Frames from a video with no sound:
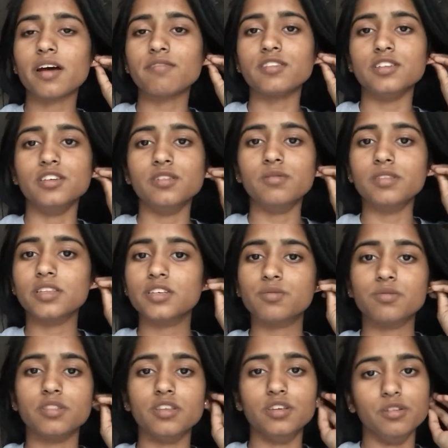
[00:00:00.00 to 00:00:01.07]
have to deal with this
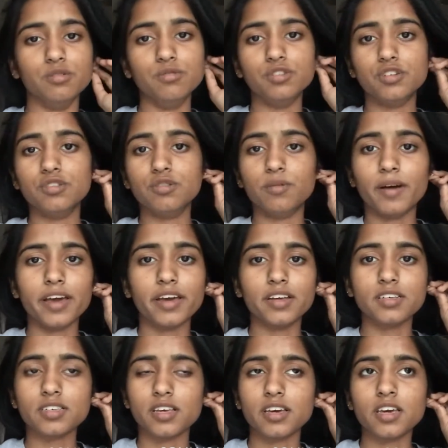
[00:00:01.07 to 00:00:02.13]
with YouTube, I
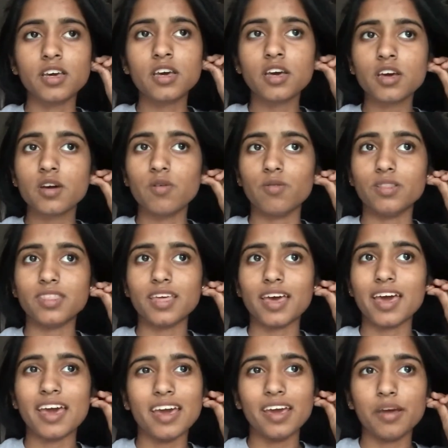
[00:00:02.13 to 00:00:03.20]
guess, like, with the
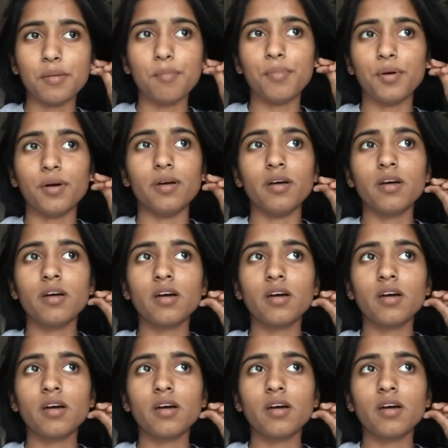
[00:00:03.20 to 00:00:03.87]
hate, but.